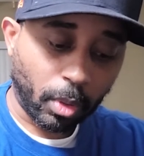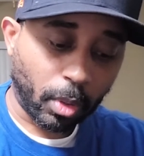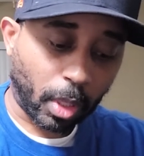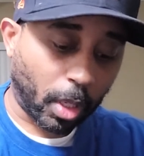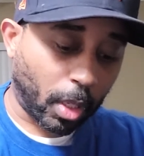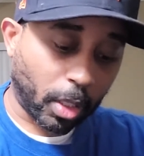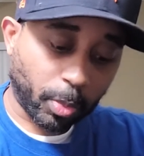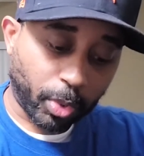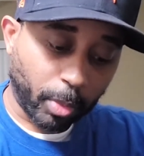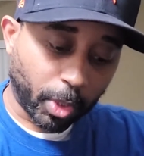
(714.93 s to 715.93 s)
that's
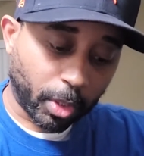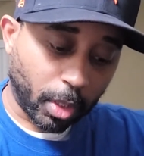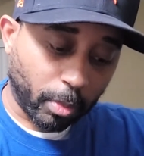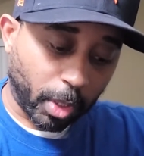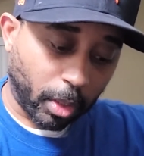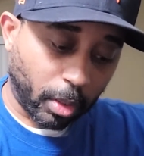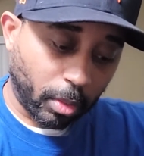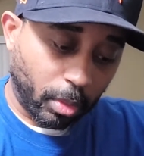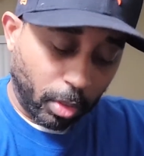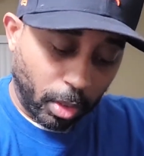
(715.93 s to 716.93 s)
pretty much it, man.
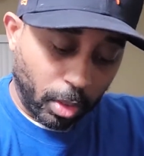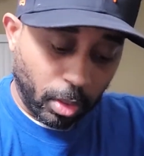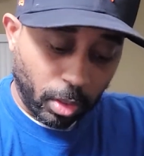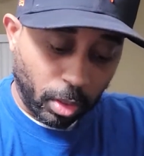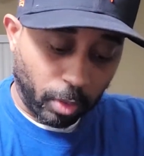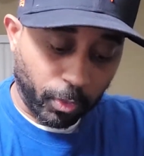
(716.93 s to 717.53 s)
If